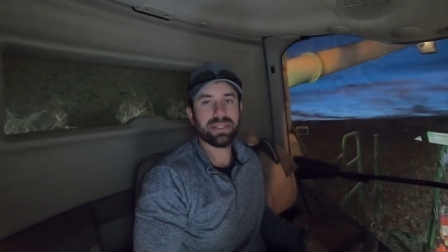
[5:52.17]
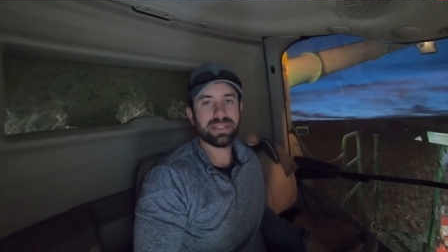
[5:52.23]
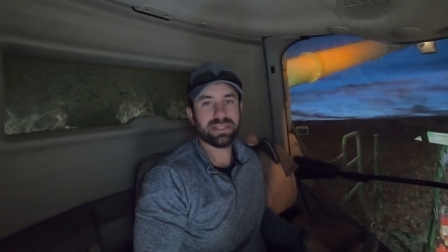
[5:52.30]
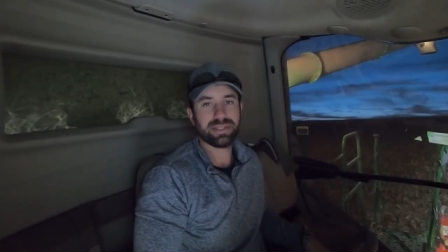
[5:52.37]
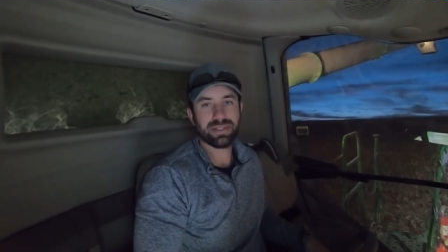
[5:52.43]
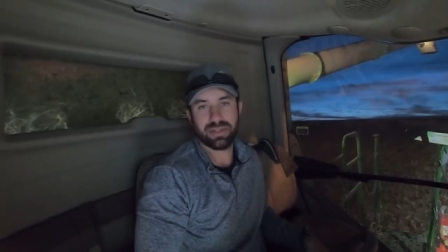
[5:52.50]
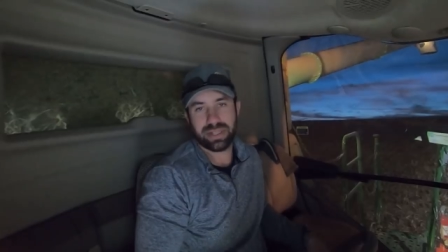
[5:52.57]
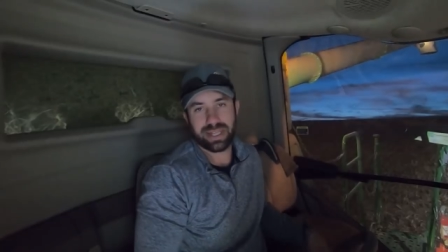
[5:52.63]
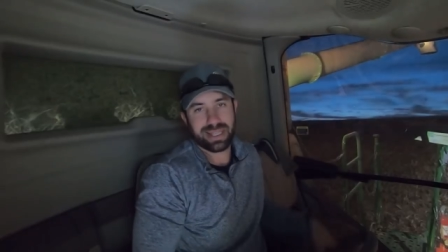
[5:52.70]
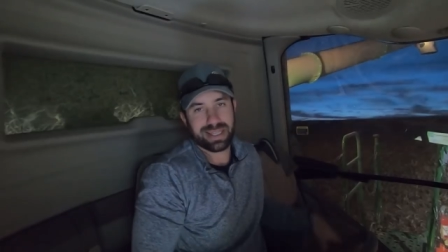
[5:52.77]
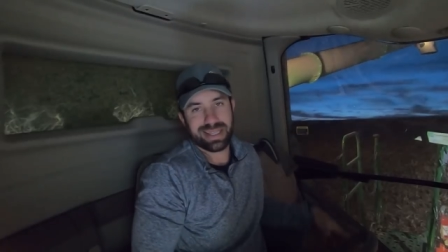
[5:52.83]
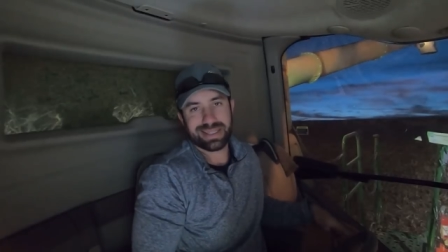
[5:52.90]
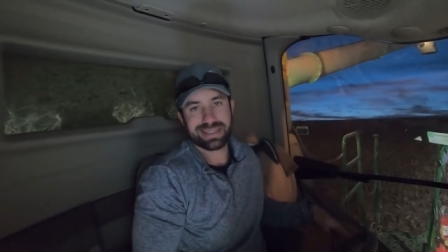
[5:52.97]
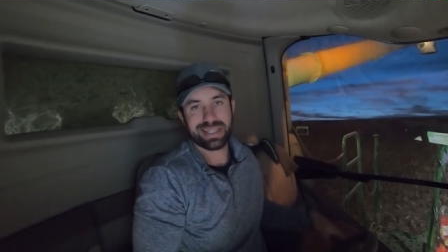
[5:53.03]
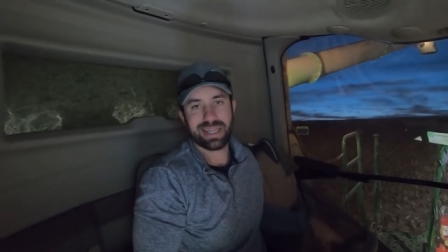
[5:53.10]
and so
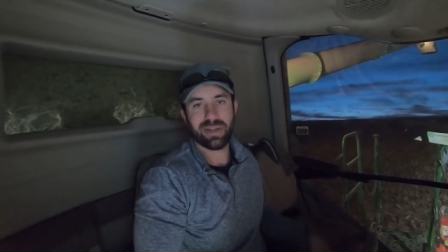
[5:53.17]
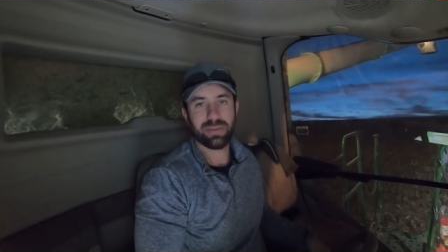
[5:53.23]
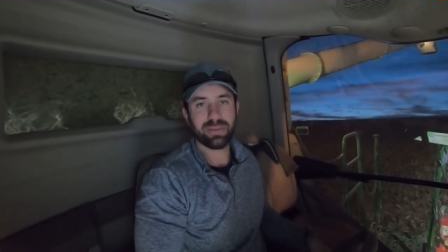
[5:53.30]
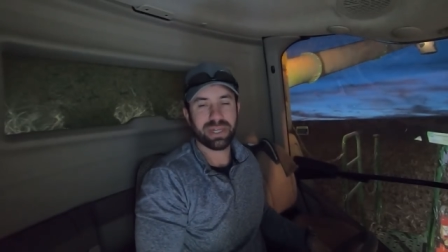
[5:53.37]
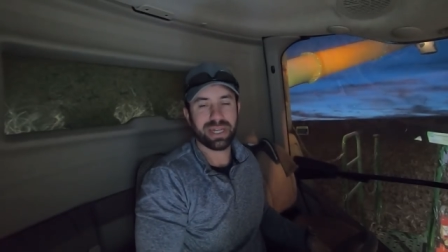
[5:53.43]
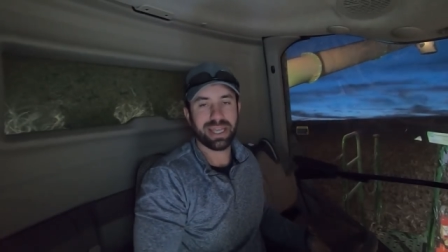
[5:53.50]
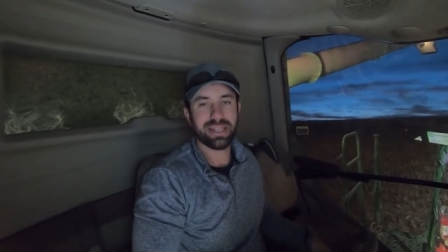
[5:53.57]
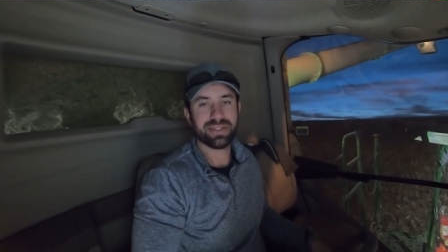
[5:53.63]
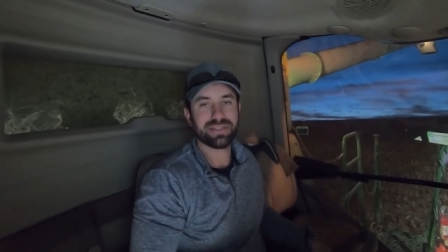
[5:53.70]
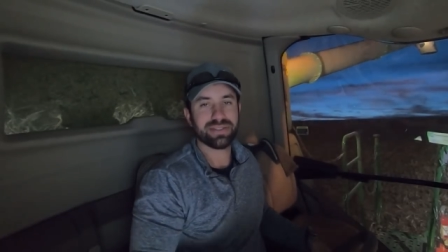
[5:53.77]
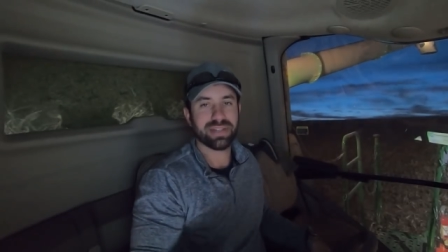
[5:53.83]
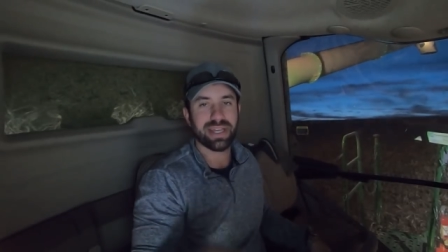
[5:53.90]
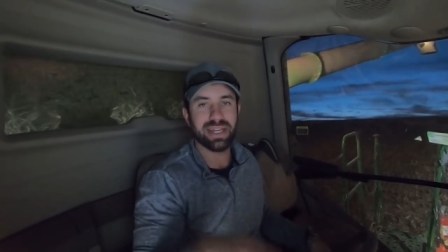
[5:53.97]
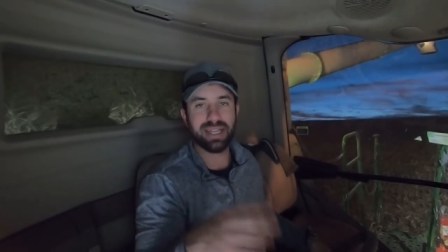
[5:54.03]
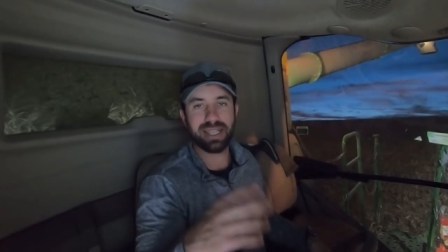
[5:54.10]
that's how I'm going to answer
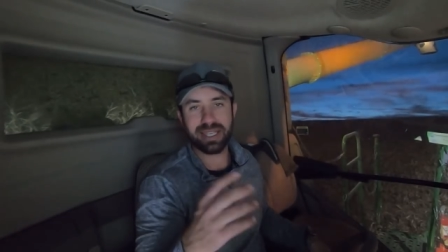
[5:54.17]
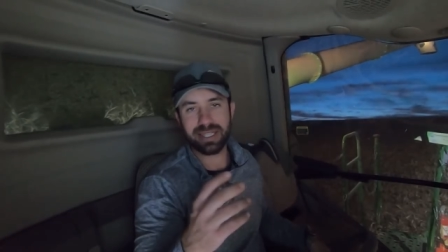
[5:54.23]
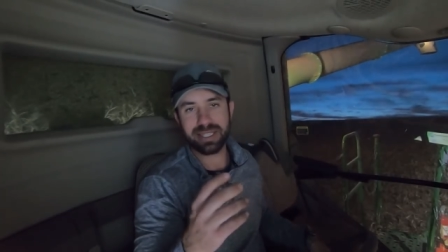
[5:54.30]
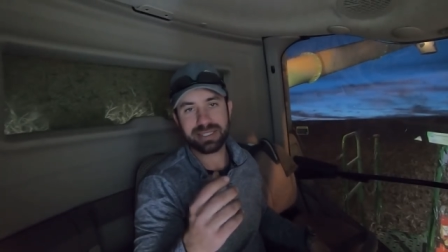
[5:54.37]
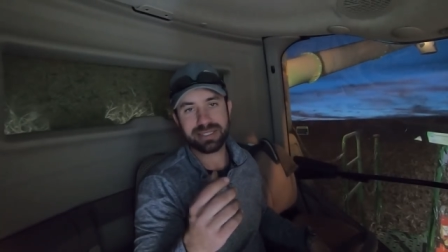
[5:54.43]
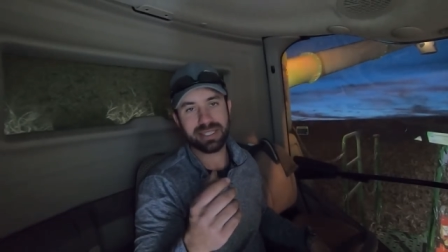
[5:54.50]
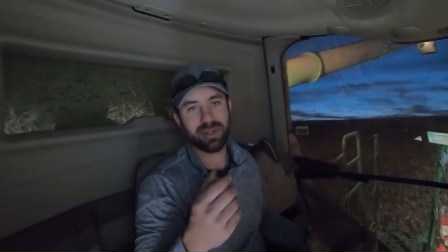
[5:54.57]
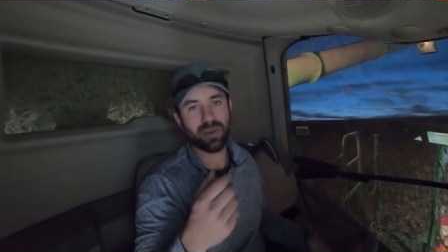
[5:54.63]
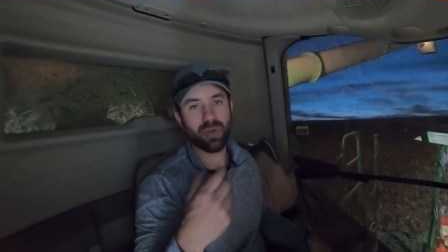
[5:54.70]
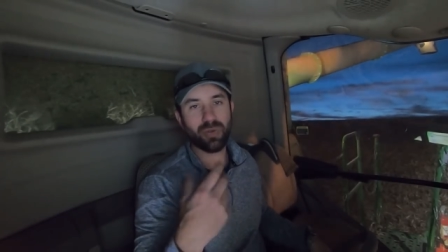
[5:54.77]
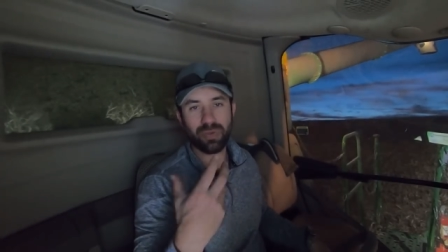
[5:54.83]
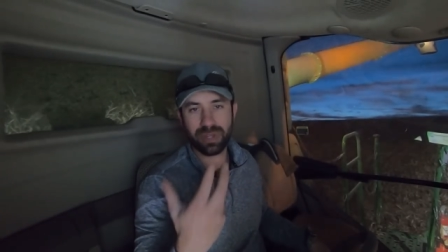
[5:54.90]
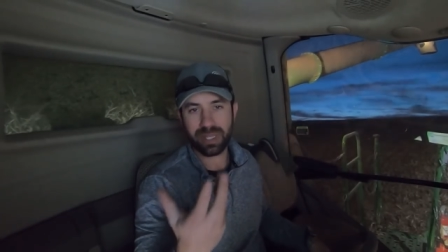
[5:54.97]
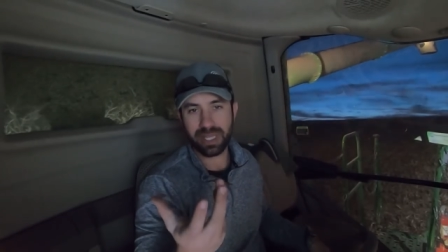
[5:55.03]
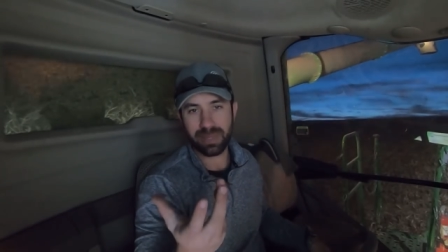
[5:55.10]
that, I guess, and
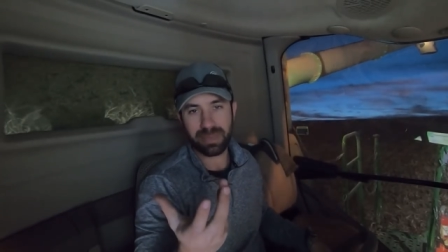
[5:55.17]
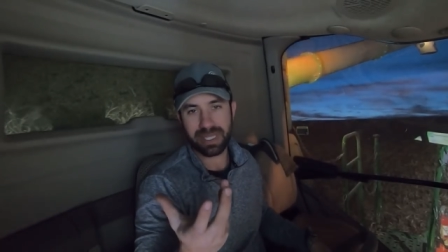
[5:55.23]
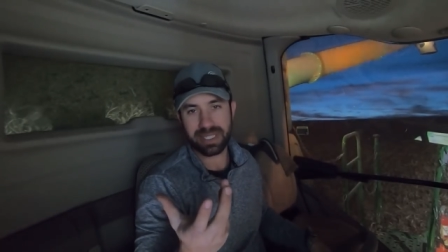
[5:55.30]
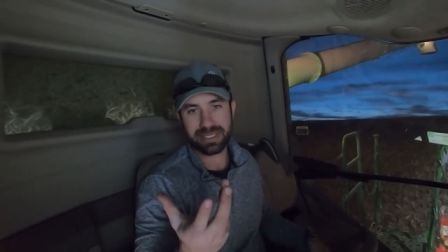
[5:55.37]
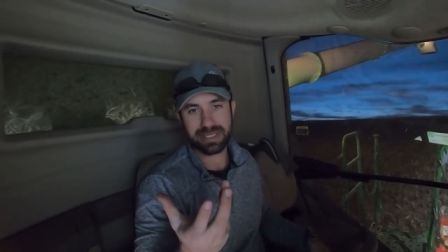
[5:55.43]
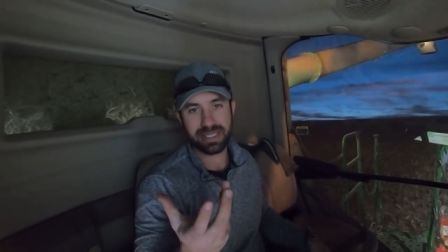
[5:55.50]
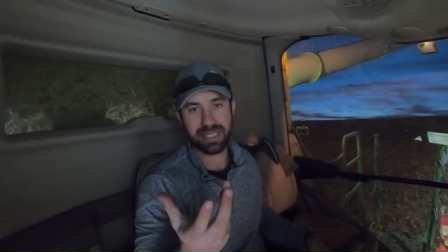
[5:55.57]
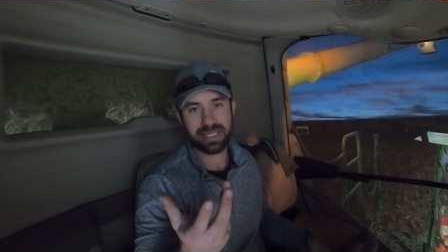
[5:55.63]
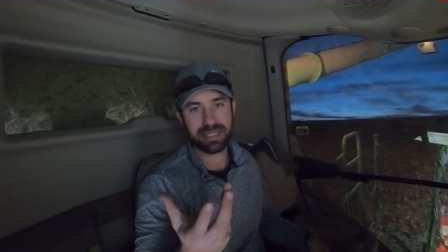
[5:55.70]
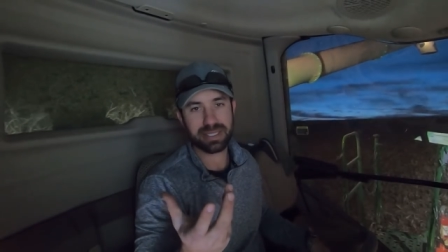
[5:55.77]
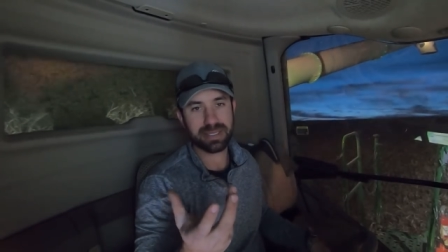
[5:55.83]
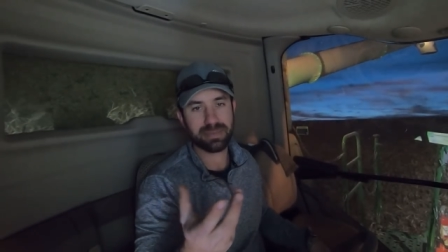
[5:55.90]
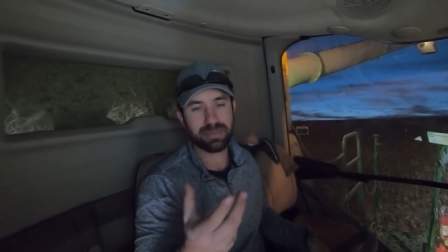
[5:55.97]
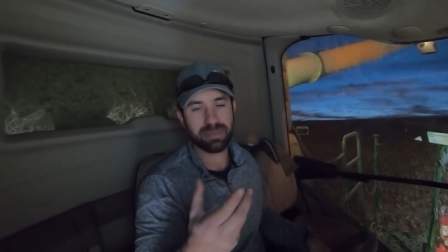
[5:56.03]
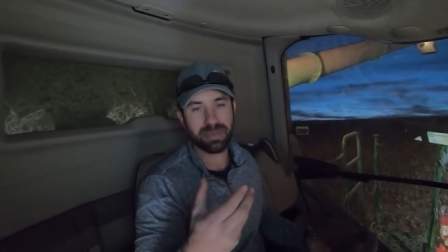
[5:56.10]
hopefully that makes sense,
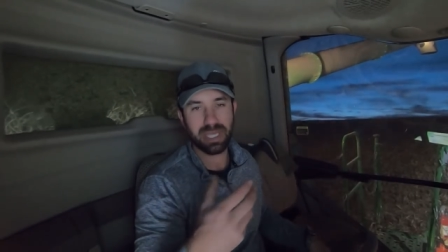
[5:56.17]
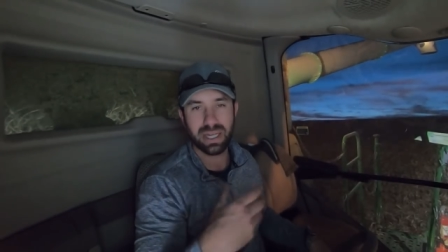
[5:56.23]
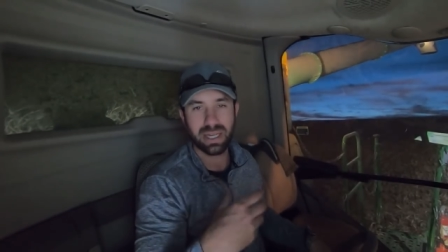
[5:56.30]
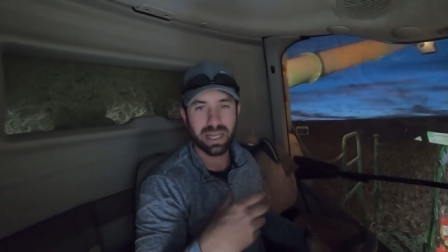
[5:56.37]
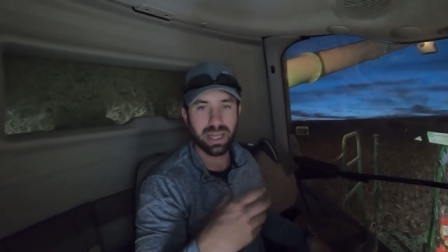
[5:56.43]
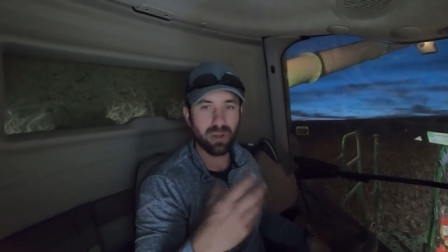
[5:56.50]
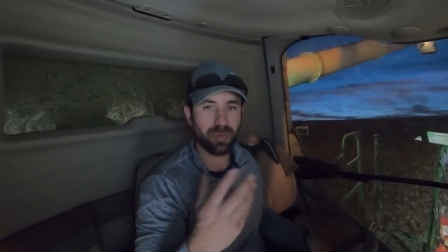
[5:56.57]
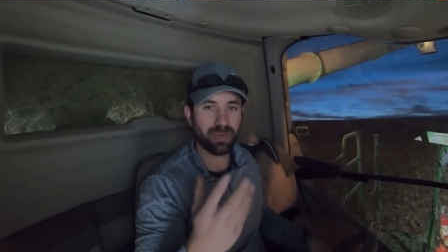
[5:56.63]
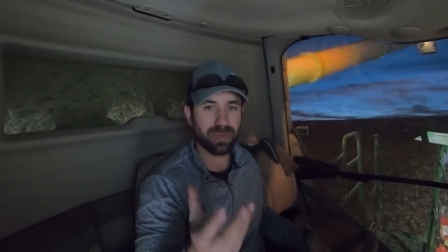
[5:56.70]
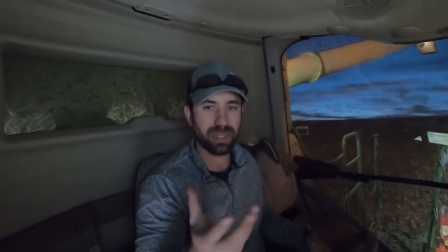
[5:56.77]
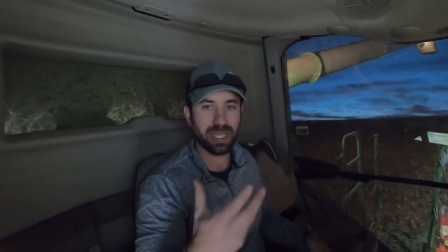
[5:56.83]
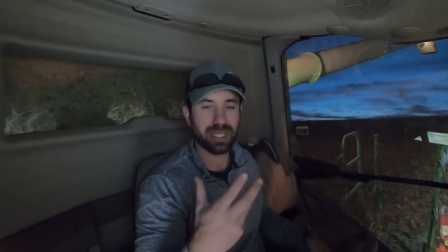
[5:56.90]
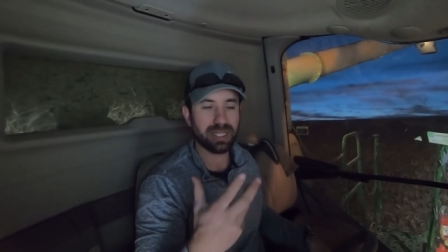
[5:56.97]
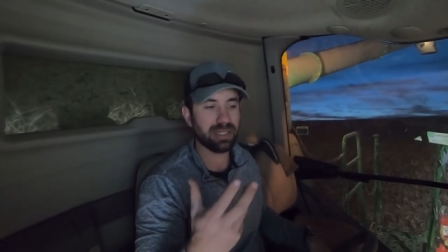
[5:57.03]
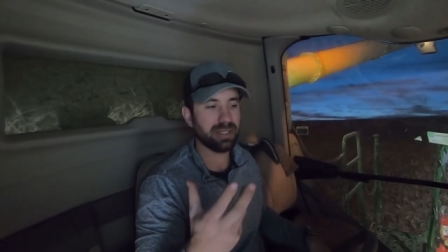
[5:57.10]
and hopefully
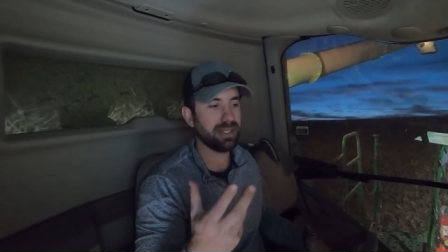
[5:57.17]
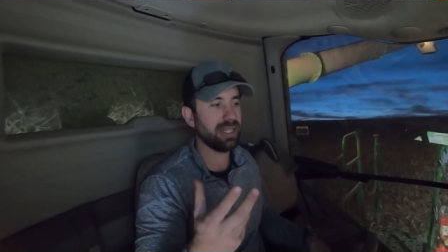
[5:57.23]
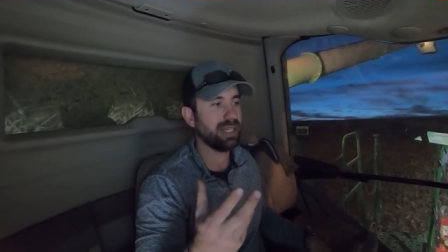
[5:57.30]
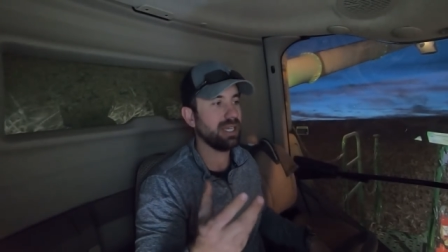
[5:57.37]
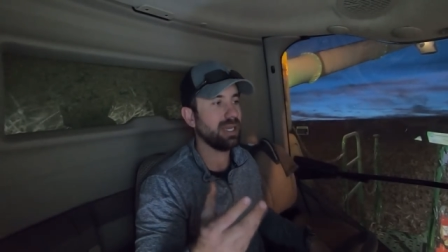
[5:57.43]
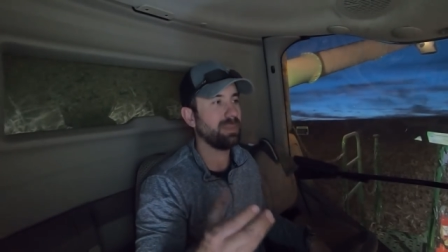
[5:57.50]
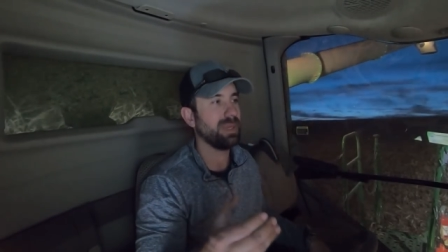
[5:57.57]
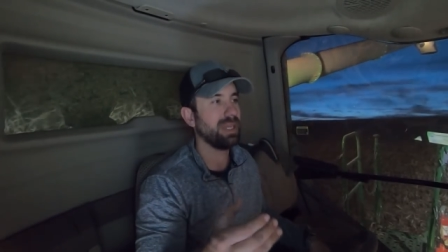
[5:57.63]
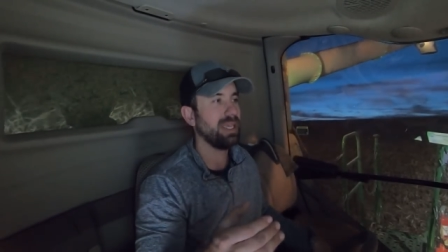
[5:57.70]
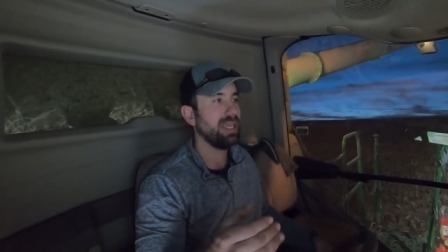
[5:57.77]
I cleared that up.